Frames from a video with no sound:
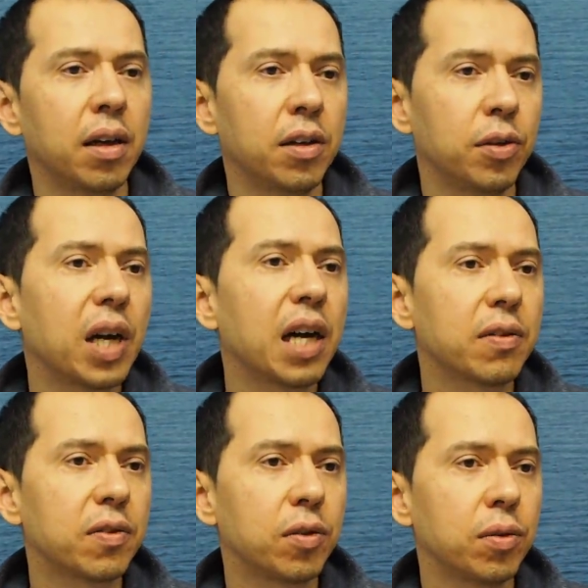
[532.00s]
you
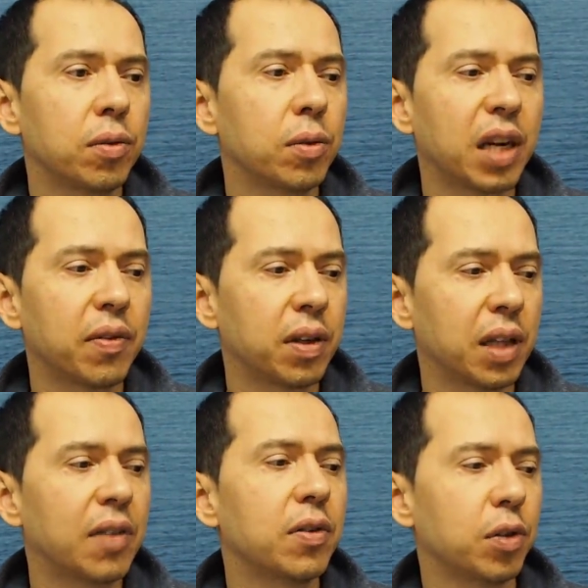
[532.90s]
have to whatever
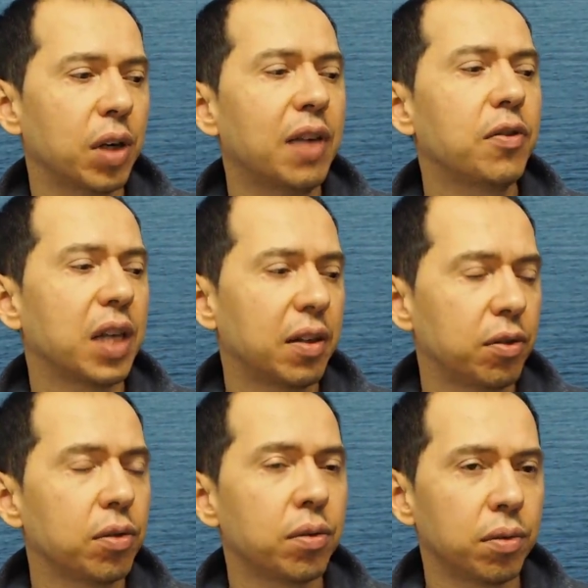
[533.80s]
level you have you have
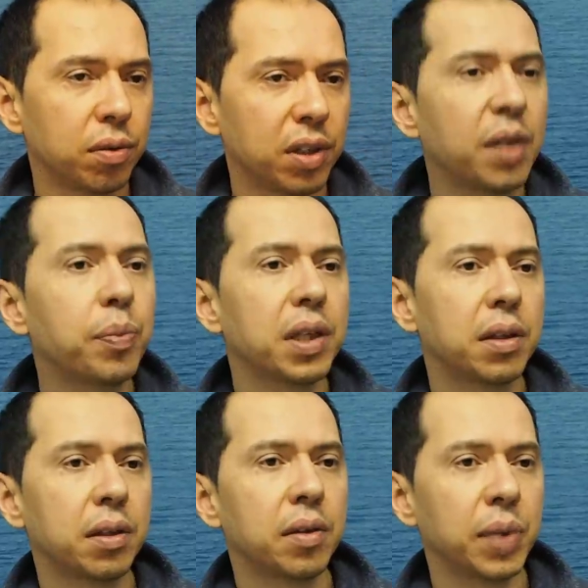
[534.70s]
to keep it